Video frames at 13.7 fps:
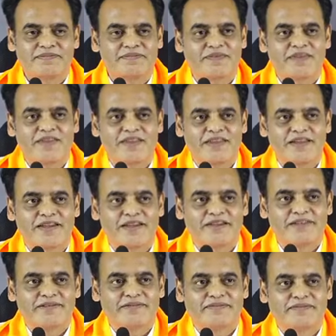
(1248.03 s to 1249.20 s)

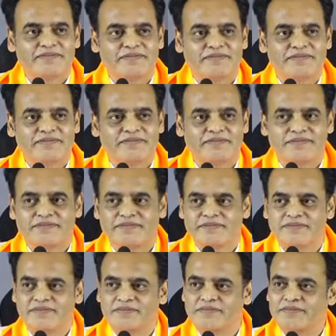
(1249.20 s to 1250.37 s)

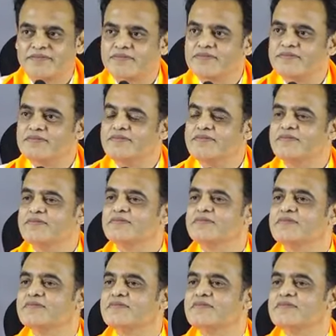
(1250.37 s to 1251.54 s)

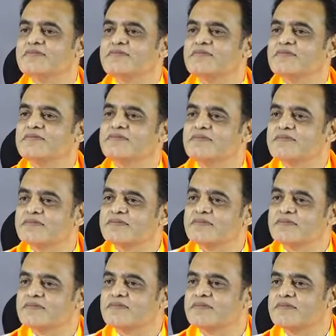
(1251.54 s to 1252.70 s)

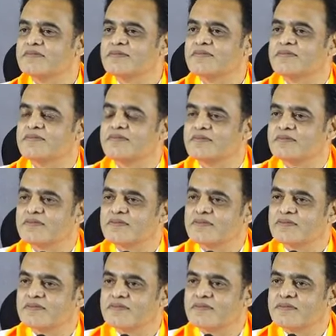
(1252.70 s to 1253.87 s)

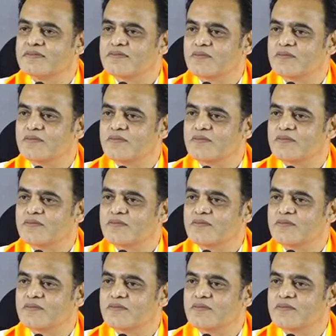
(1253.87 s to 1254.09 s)
[no speech]